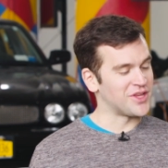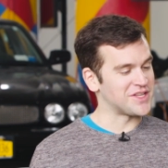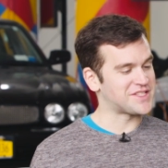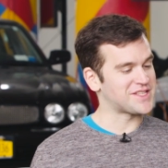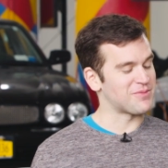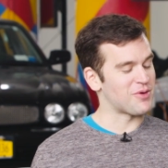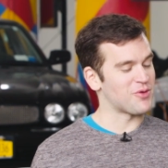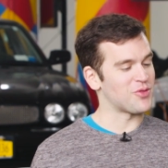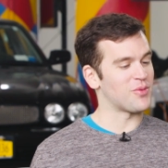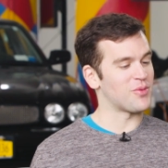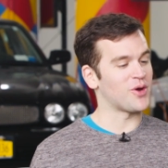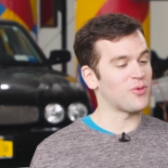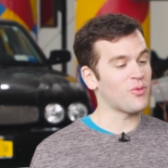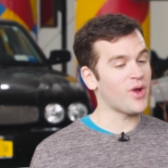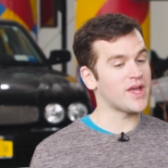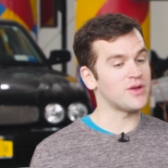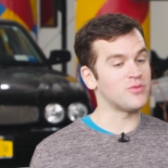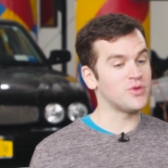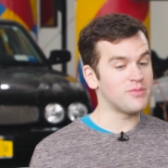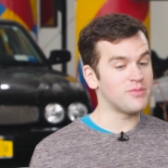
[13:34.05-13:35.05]
Let's come up with a better
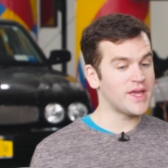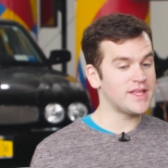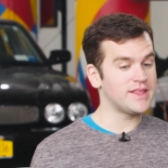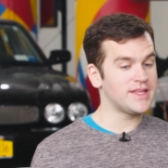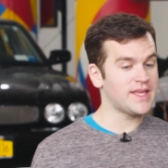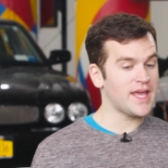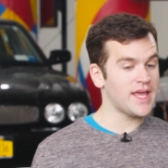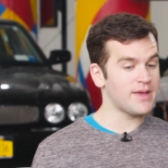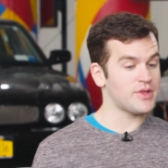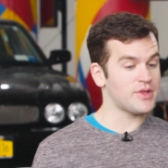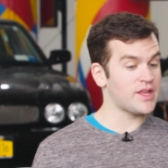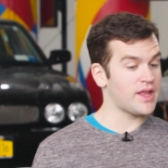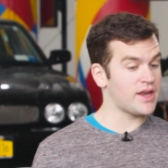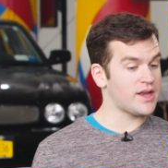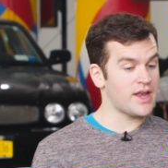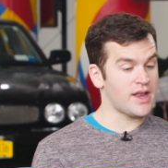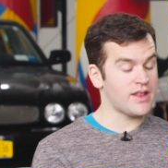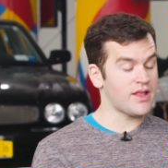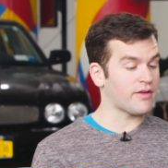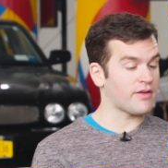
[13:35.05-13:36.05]
way." We made the game, and
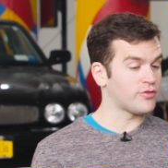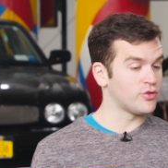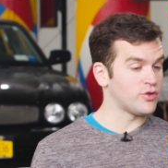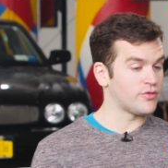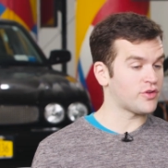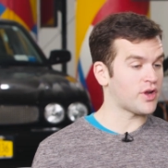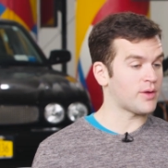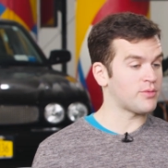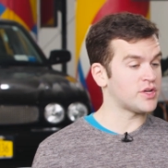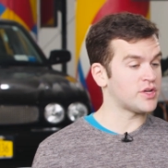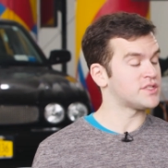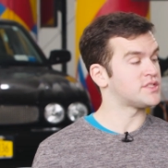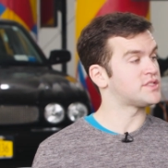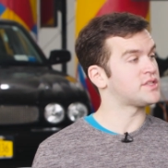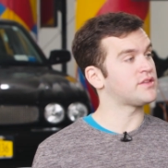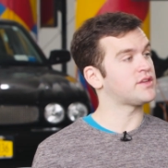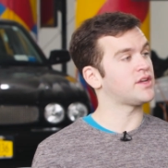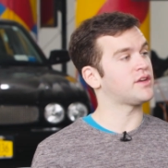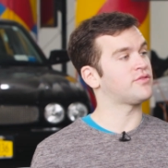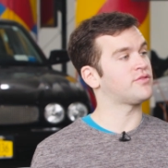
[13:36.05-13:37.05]
then I flew it for a couple hours and
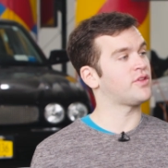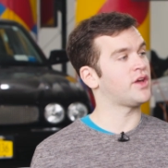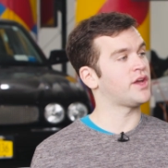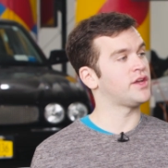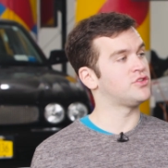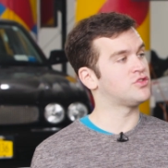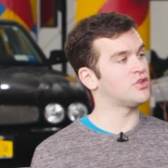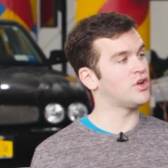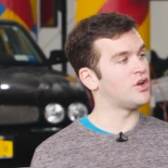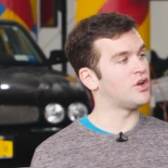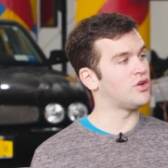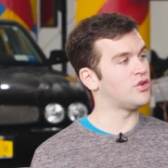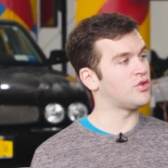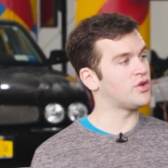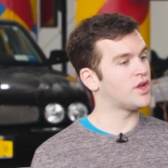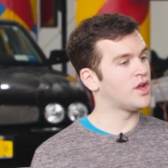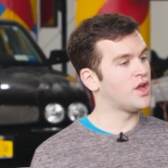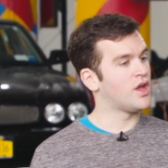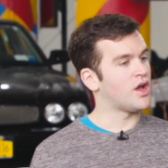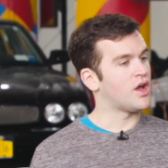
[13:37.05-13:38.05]
suddenly I could fly a
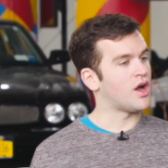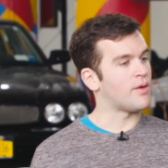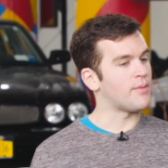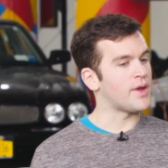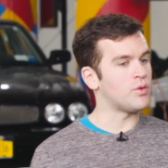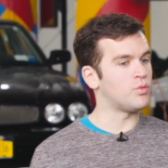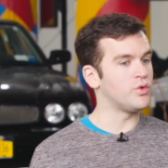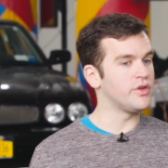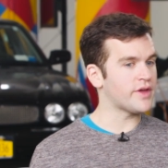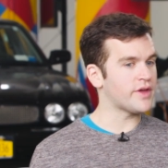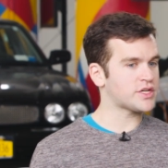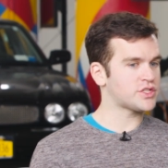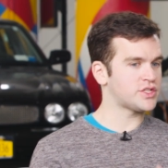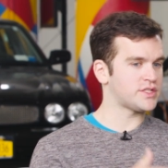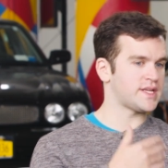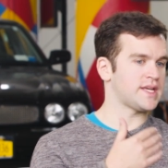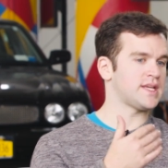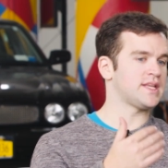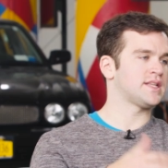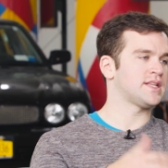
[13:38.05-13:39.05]
drone. Um, and we've actually
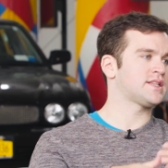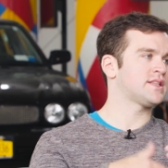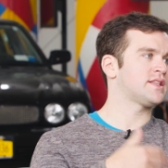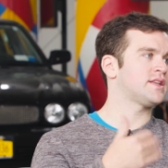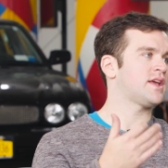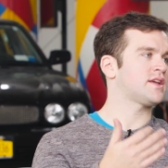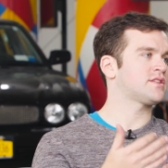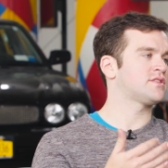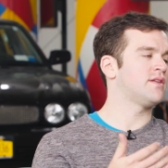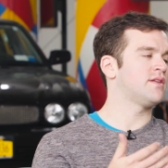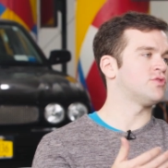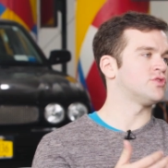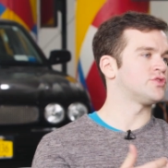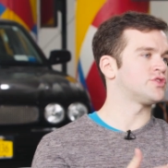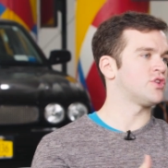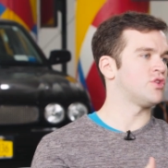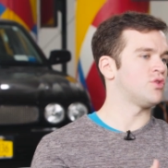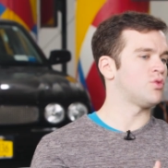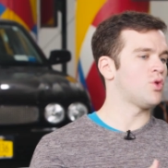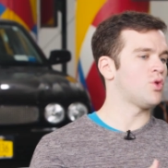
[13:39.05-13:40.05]
taken it to the next level.
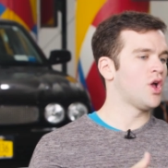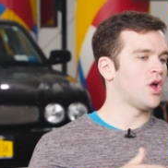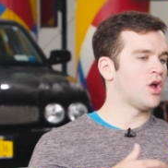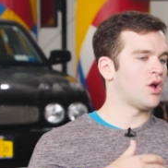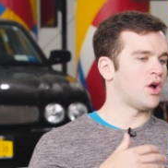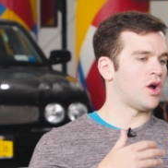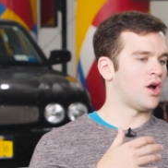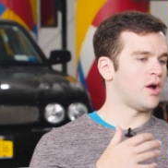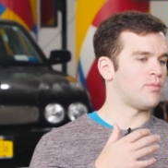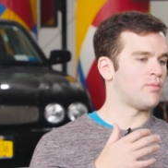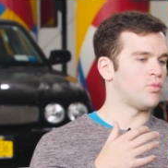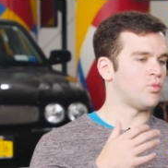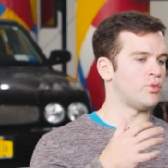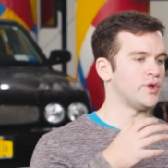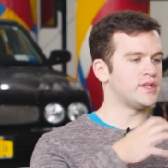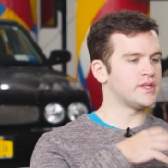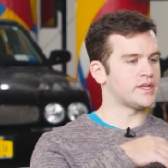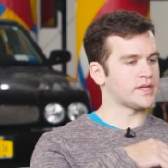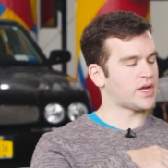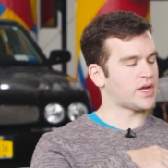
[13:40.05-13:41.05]
So um,
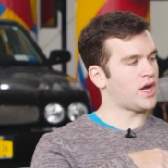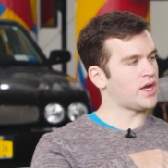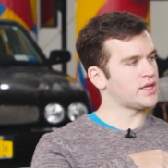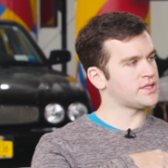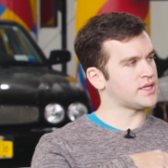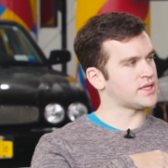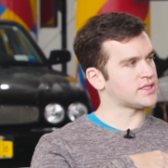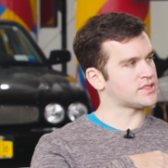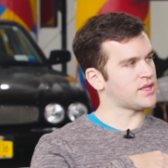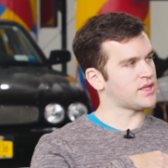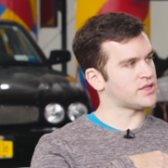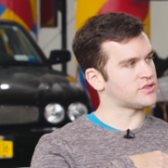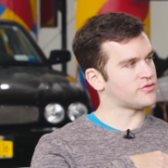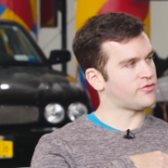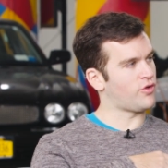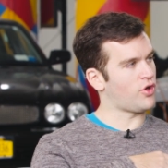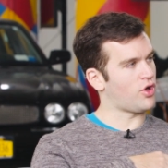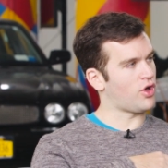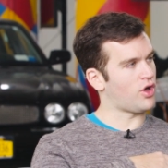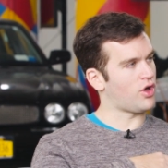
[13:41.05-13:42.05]
we did a contest
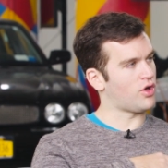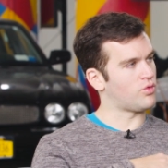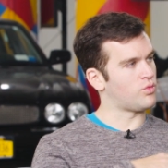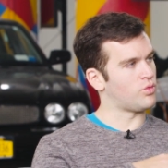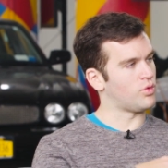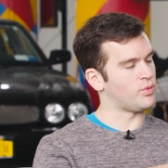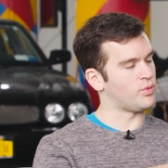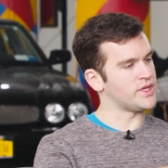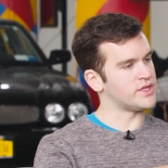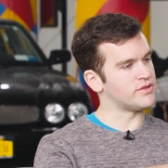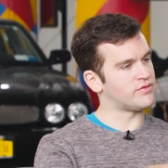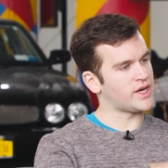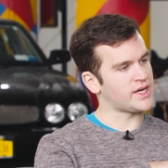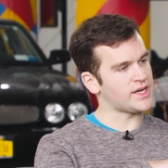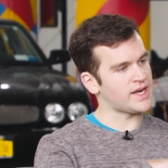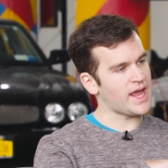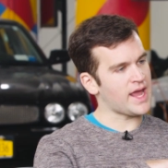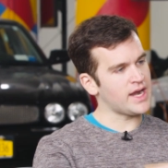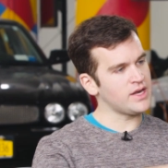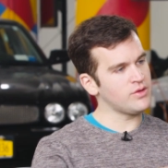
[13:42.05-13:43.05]
last fall where we
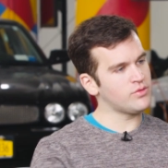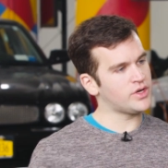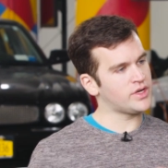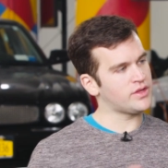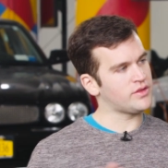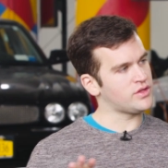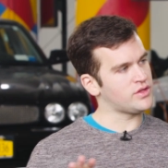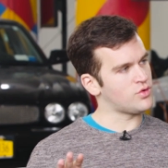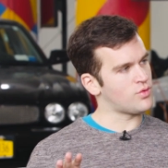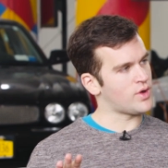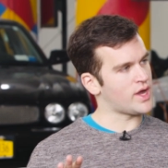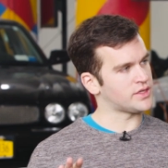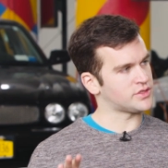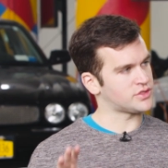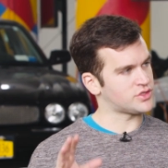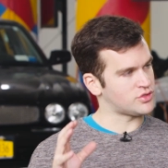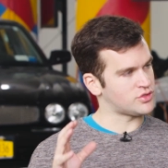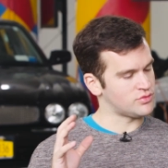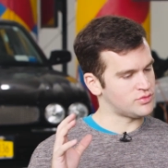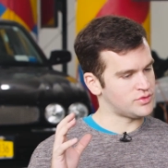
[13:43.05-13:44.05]
invited anyone in the
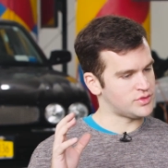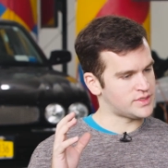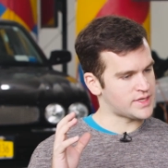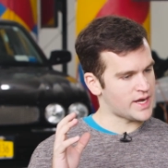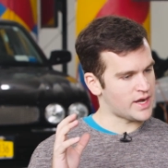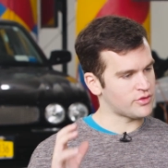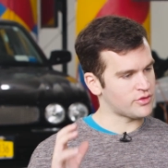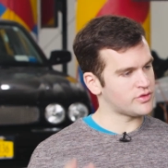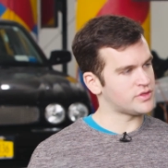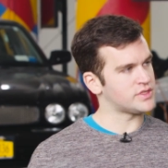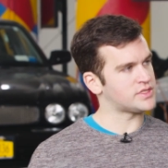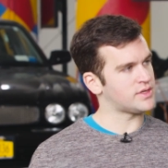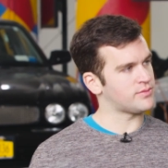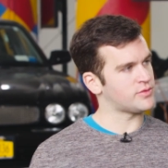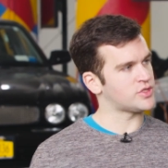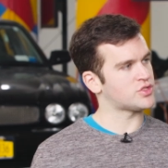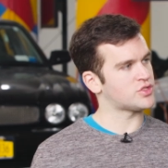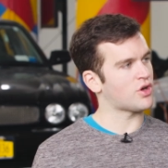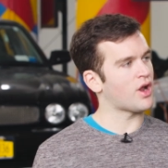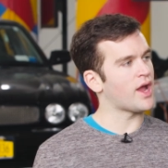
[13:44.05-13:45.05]
U.S. to download the sim
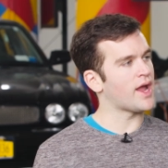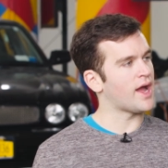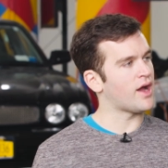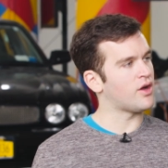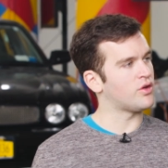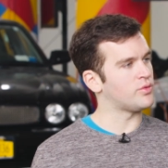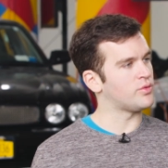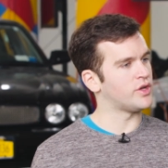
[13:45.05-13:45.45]
and try out.